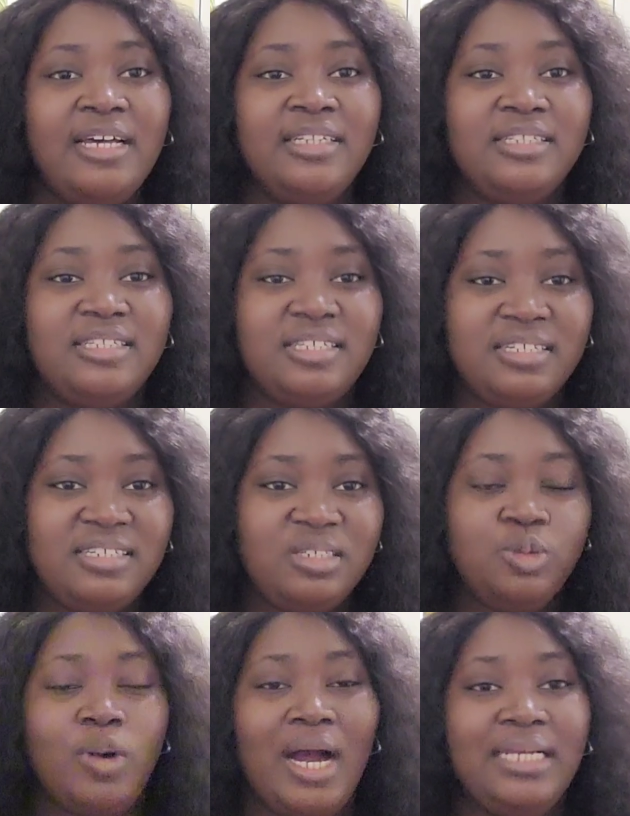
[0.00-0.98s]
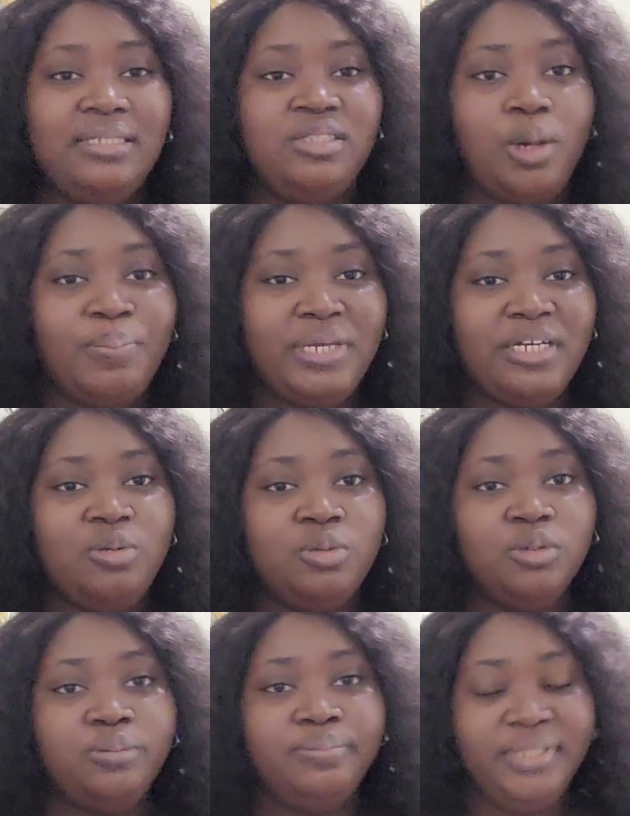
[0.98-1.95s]
The series 1 topic
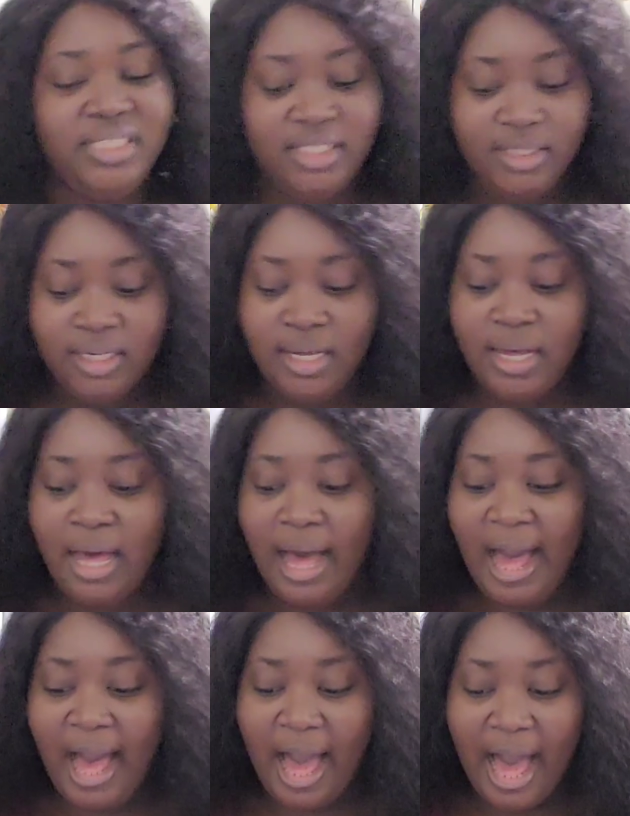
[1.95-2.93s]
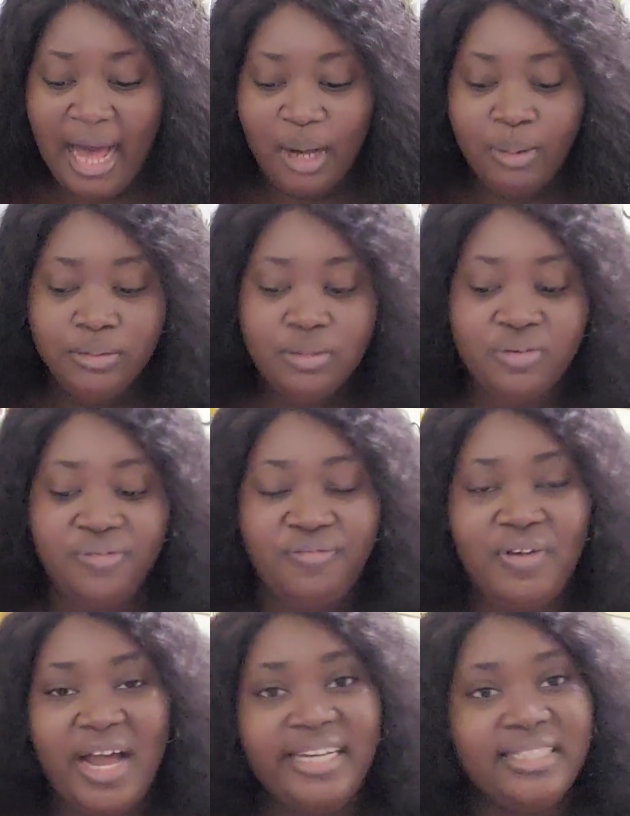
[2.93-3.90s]
will be how to
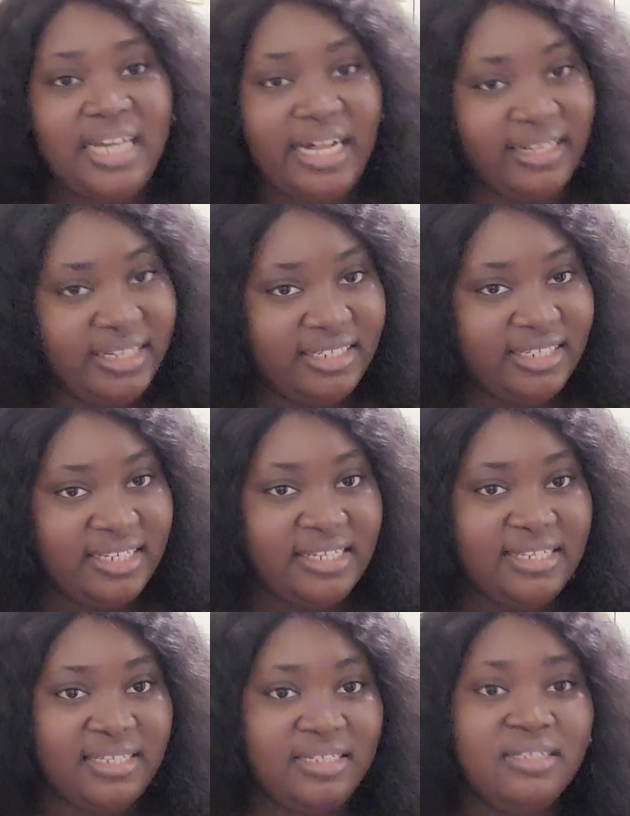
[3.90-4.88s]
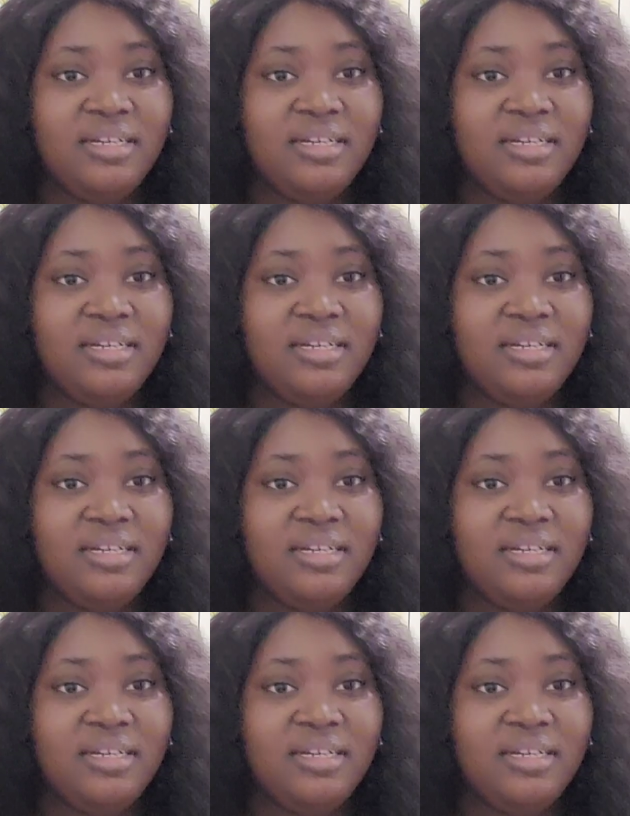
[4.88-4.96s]
find an agency.